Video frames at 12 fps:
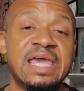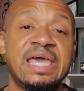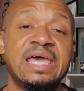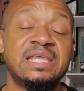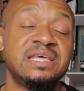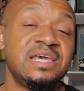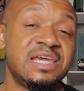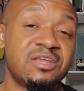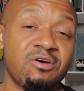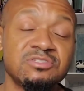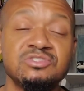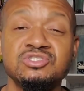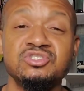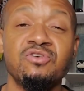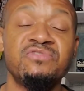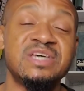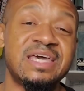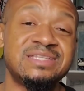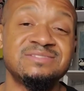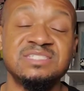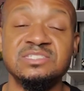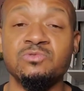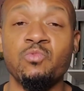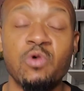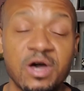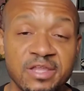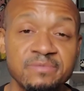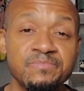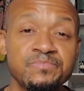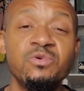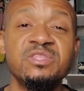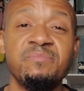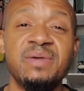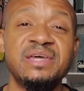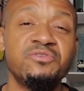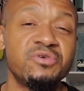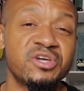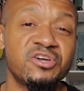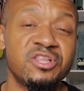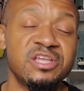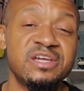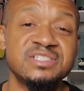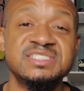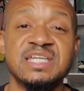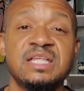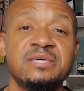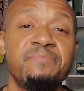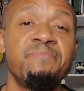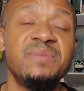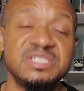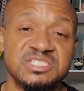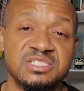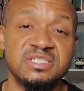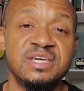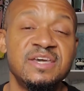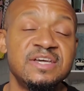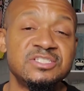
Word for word: and it also showed the end of season one with the Mando on a clear, solid mission